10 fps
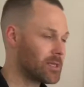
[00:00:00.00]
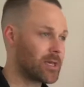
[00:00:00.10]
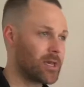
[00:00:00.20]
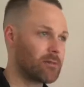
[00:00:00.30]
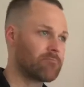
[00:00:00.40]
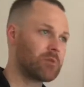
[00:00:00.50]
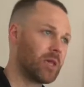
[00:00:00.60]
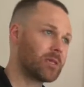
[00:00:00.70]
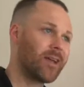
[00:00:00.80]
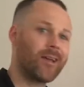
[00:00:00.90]
take
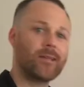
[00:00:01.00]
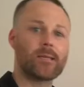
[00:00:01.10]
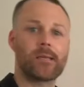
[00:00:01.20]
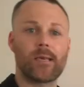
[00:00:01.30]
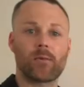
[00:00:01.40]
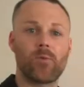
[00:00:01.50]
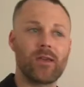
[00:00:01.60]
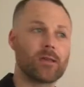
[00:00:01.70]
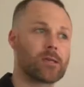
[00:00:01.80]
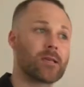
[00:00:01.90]
6 days, 6
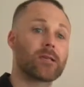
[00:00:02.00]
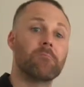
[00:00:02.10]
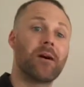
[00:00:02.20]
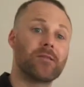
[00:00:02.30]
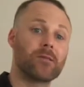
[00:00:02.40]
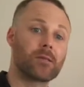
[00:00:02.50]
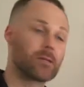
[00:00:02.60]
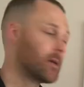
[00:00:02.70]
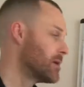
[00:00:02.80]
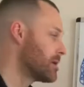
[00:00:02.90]
weeks, 6
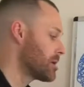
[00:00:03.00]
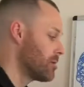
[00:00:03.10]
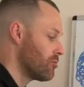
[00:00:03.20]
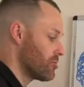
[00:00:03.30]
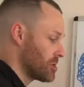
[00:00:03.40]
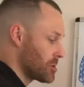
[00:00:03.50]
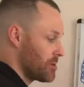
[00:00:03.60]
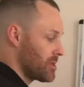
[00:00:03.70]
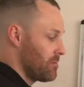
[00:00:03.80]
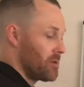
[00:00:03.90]
months to
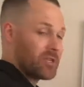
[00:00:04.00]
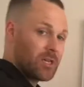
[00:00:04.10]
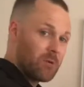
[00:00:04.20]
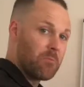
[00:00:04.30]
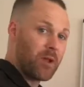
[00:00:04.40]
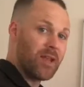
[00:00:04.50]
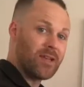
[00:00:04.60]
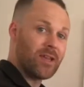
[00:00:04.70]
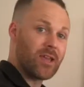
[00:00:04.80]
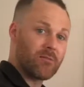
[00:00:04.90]
restrict the body
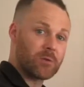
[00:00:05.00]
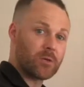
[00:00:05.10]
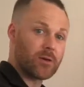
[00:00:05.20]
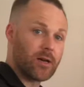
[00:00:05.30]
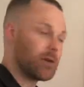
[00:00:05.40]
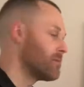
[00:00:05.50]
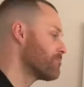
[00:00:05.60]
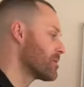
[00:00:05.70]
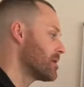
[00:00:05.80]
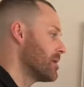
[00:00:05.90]
completely of sugar
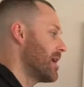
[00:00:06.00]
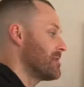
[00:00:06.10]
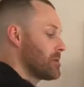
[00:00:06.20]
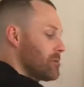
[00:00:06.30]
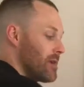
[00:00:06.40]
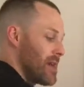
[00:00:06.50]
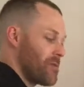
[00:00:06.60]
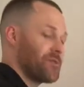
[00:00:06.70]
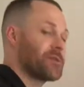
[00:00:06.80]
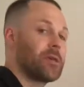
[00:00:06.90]
and to allow
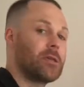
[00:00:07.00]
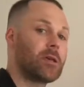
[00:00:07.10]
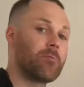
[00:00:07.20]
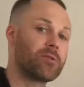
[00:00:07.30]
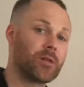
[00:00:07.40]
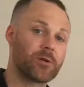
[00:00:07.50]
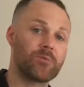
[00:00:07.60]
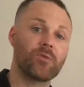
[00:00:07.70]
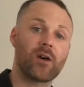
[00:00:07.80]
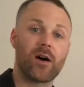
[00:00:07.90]
this ketone production
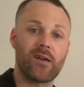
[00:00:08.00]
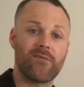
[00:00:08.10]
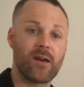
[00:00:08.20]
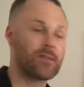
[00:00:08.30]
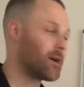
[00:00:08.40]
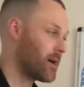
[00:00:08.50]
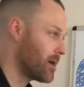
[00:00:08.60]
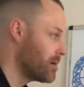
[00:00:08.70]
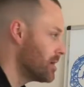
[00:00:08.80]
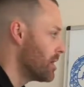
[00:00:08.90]
with a high-fat
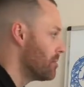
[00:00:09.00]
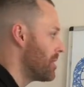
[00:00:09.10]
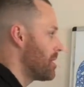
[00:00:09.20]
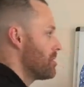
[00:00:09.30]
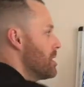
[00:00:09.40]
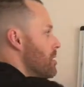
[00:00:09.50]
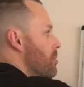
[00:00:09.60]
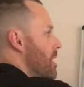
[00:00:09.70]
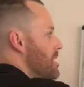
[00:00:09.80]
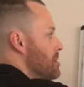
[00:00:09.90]
diet. But
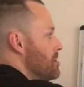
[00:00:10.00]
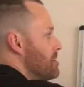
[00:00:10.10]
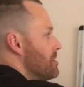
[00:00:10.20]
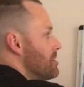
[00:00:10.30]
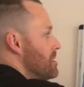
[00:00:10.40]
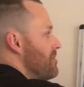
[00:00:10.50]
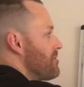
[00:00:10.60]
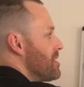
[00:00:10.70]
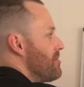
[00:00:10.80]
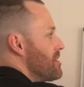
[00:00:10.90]
as you can see
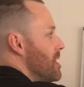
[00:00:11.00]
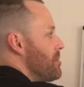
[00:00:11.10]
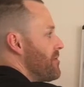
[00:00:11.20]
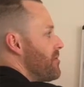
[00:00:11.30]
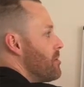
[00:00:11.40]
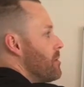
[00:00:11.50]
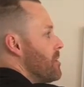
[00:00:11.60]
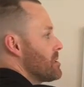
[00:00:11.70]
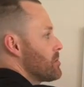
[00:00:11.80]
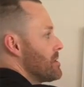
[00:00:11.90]
from that video before,
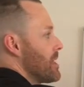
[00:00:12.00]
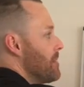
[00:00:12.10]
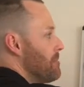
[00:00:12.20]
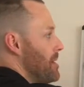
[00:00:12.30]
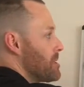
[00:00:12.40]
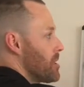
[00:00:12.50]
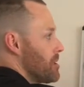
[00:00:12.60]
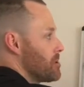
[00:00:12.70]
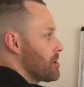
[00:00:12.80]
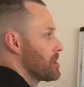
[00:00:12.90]
once we take
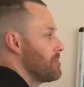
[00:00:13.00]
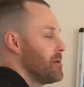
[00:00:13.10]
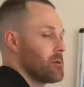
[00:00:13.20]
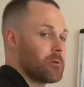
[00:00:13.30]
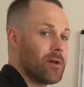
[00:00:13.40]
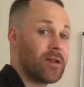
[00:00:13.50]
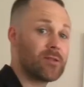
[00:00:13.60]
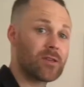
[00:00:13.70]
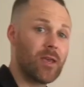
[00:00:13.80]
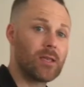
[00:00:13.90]
beta-hydroxybutyrate and
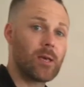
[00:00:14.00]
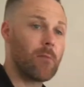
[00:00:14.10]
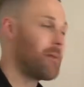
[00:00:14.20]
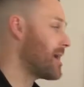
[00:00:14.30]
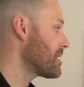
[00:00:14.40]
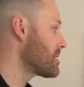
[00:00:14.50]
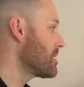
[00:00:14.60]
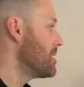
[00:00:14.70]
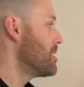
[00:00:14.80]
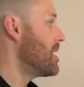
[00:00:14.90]
the Keto
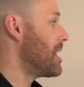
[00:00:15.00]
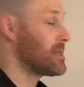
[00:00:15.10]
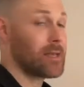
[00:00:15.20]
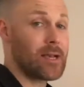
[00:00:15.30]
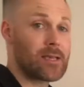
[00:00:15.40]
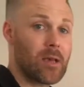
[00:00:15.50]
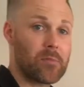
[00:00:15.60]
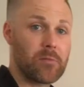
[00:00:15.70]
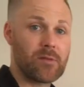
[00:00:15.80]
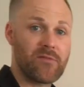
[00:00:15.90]
Max as that
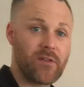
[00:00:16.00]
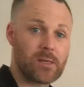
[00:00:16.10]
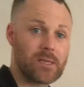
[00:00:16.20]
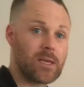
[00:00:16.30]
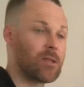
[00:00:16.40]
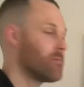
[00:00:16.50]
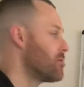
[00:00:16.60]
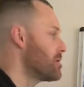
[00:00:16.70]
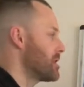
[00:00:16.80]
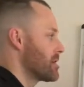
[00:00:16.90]
supplement first thing in the
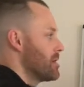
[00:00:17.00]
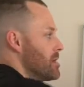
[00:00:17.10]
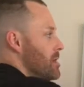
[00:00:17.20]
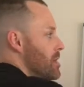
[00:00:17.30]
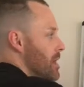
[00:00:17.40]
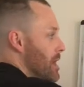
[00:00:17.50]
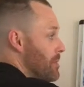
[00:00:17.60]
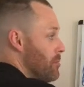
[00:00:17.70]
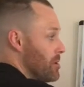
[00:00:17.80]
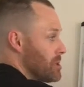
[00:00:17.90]
morning,
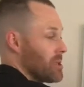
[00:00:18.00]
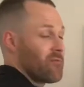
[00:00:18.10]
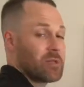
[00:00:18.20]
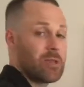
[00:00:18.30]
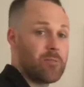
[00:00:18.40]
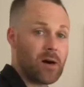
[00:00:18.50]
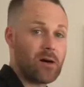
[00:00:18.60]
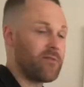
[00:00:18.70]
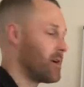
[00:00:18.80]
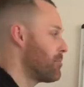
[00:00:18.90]
and which is obviously
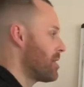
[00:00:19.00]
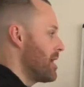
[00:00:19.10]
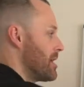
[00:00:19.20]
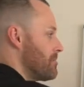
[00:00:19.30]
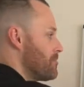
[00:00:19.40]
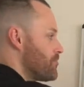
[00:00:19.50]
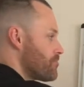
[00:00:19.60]
part of our plan